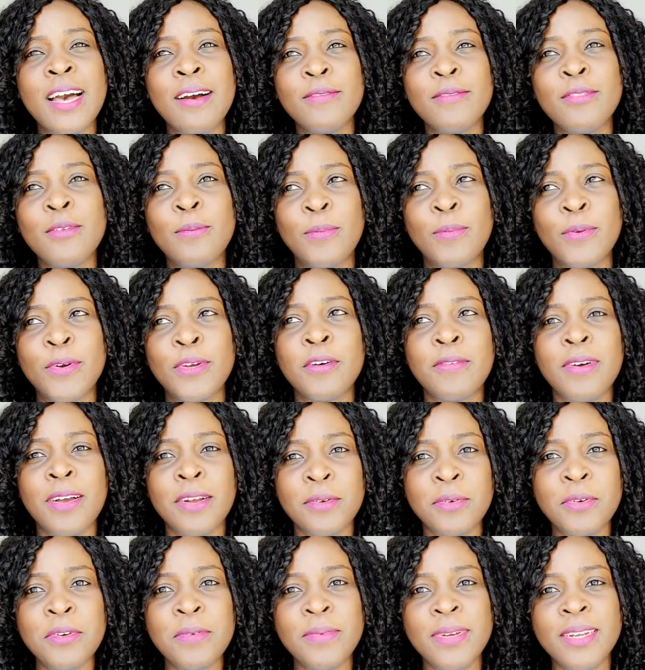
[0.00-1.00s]
prayer of
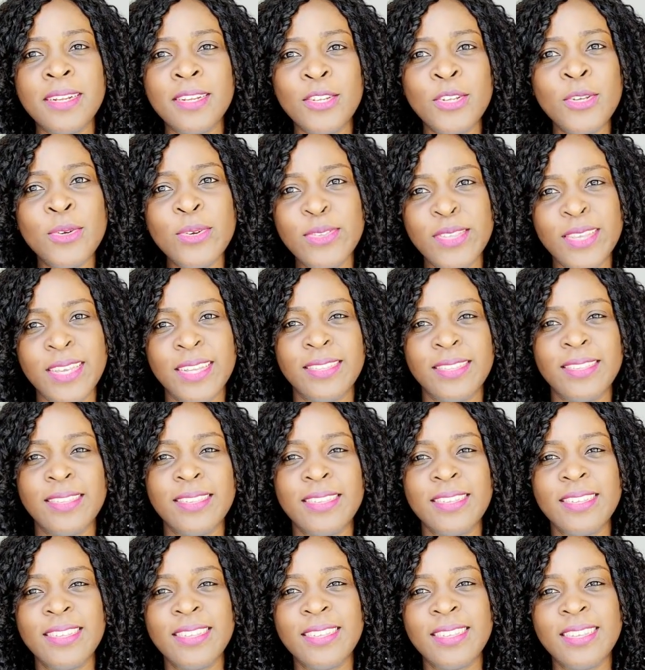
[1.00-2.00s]
agreement. Use it.
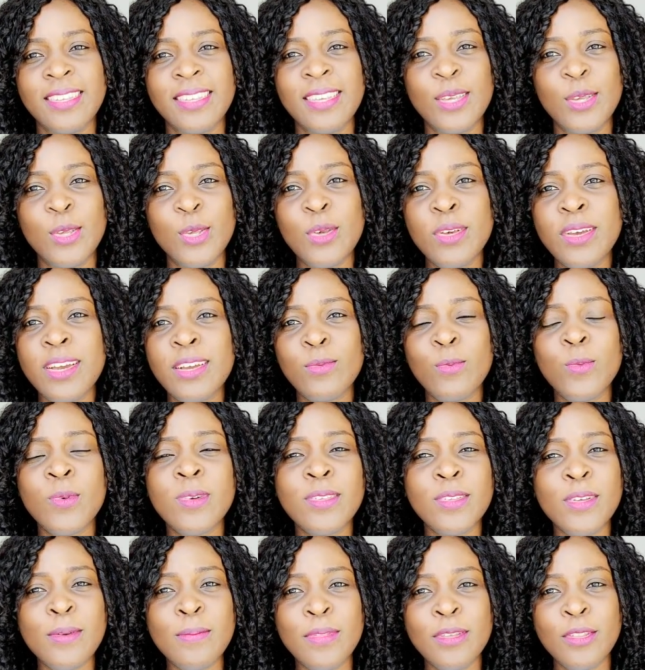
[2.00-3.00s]
You guys want
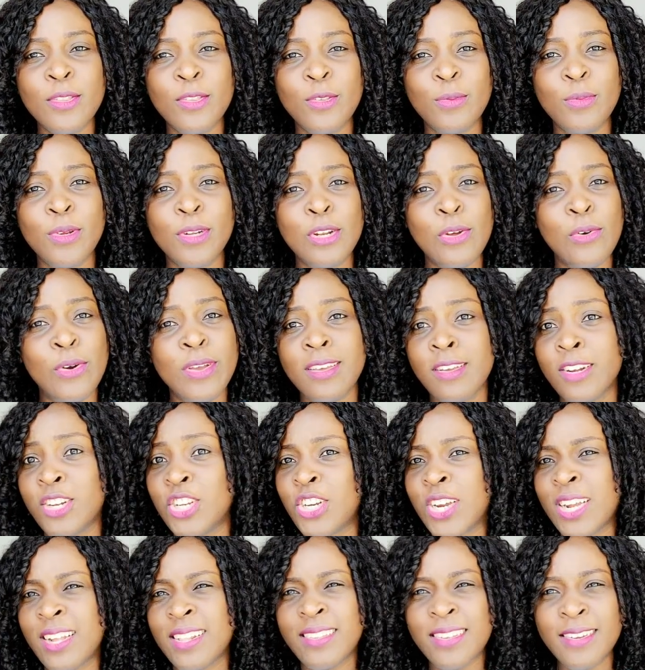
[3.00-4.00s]
something to be done, you're
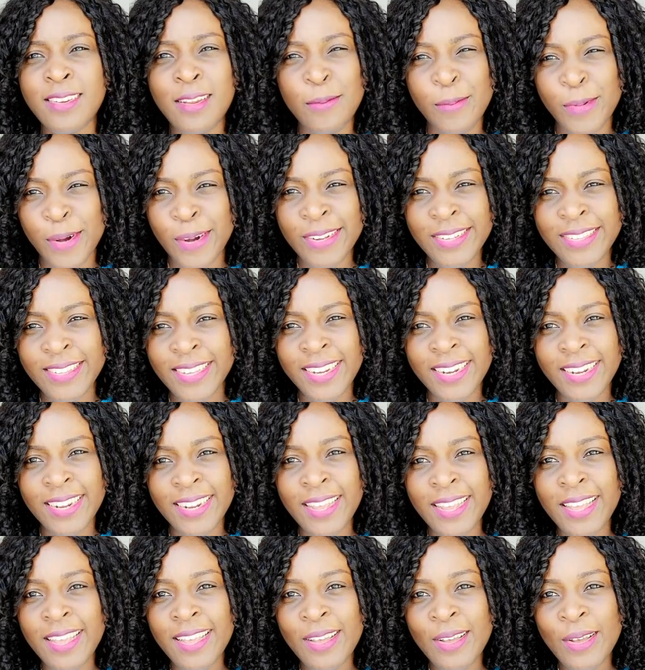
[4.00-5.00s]
chatting about it.
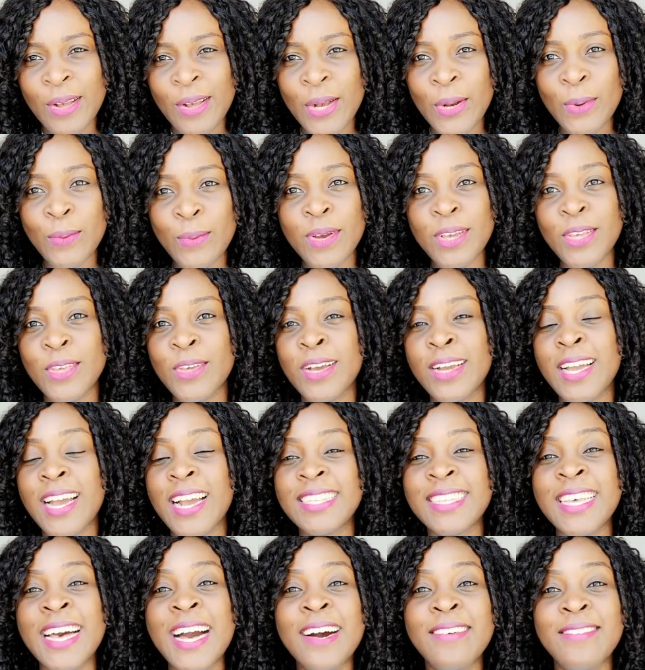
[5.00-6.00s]
When you
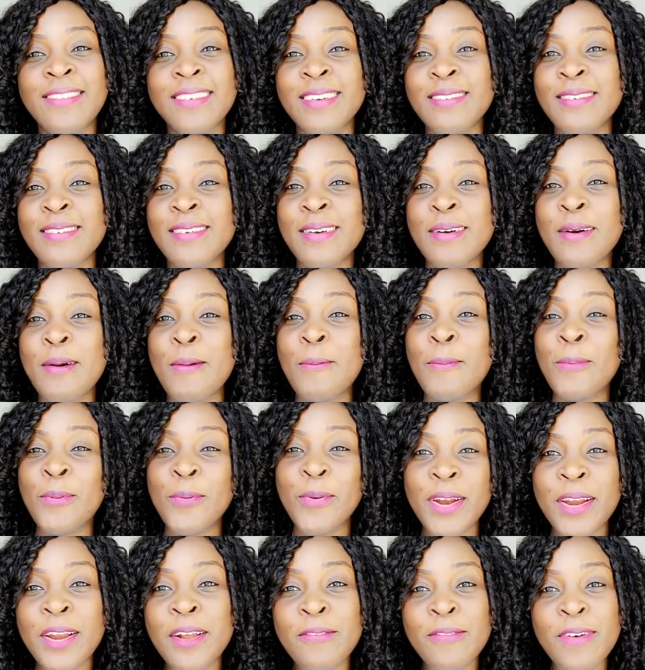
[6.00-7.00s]
guys have a
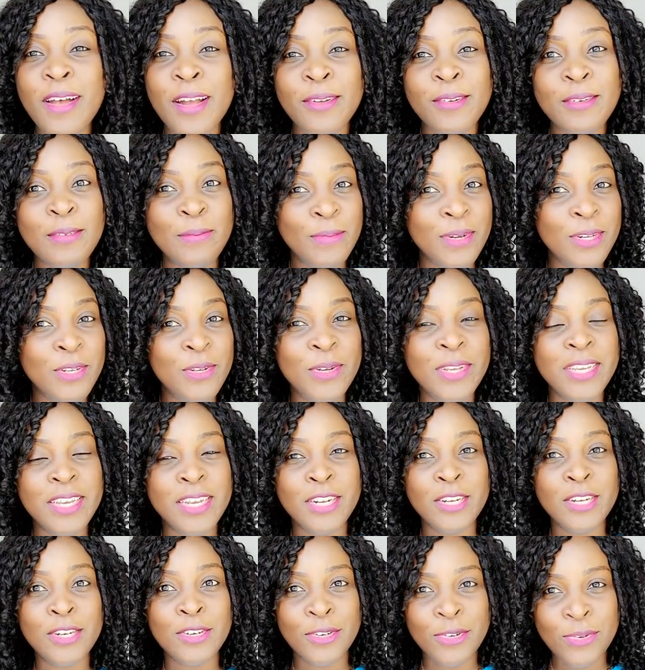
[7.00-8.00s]
prayer of agreement you
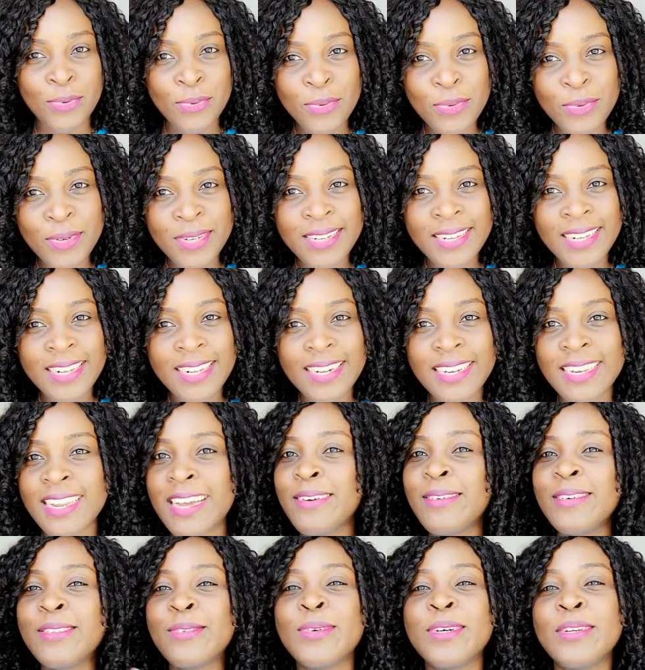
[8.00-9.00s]
can do, That
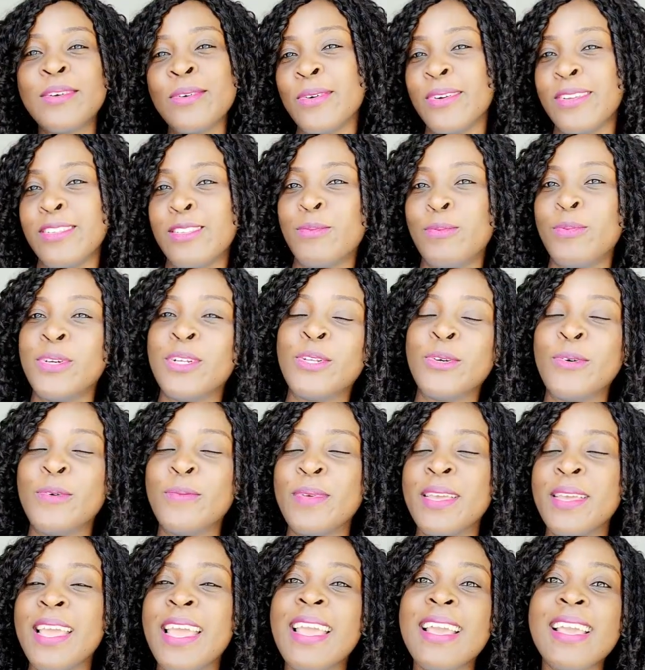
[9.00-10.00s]
was what the Holy Spirit told
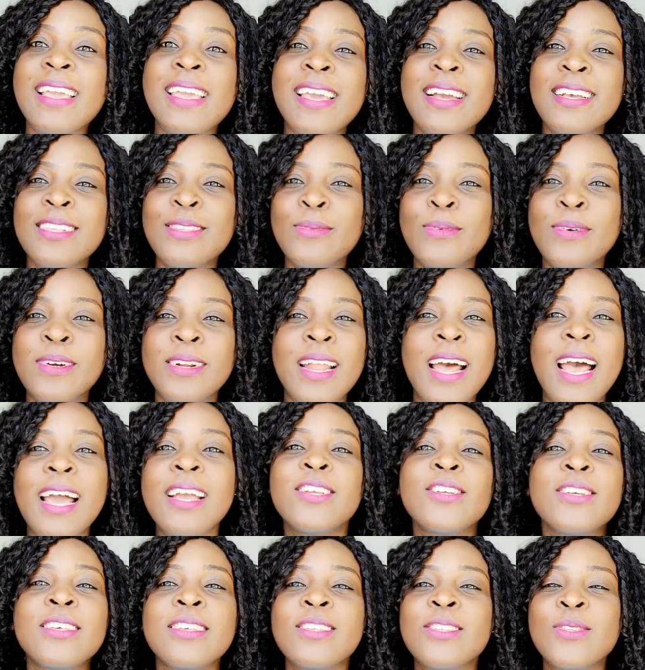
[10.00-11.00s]
me. Guess what? I
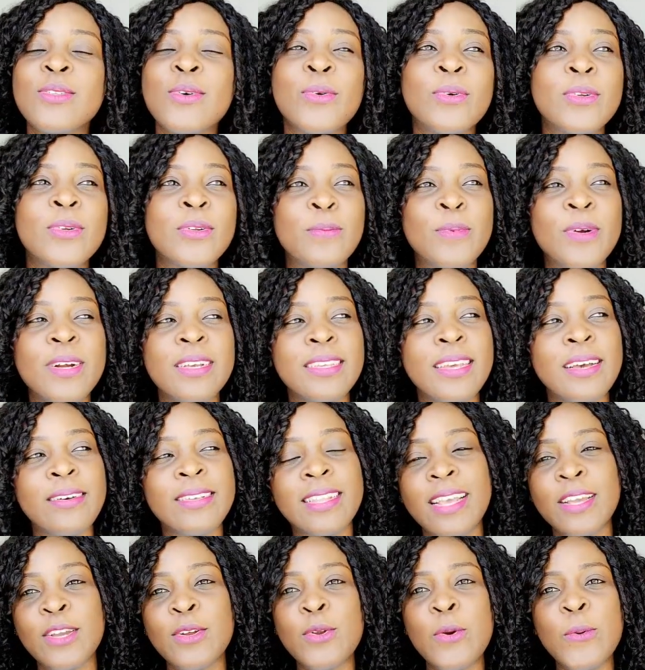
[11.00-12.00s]
just told the person, I was
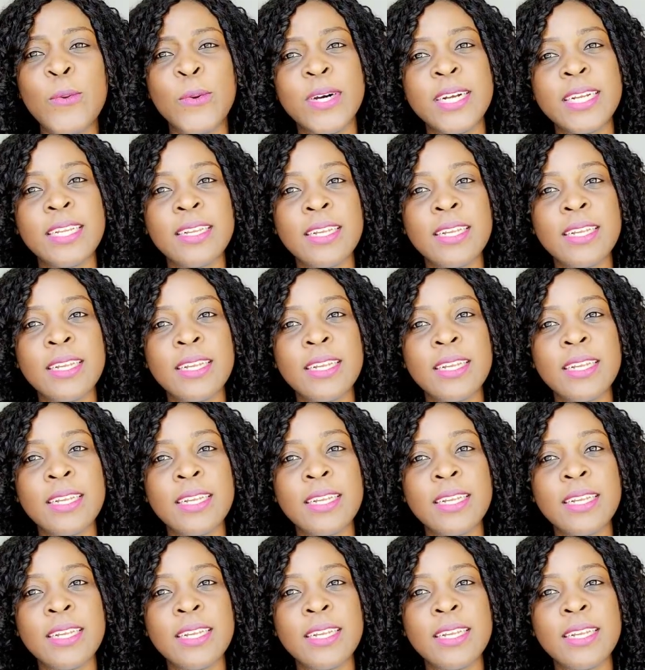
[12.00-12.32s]
like, you know what?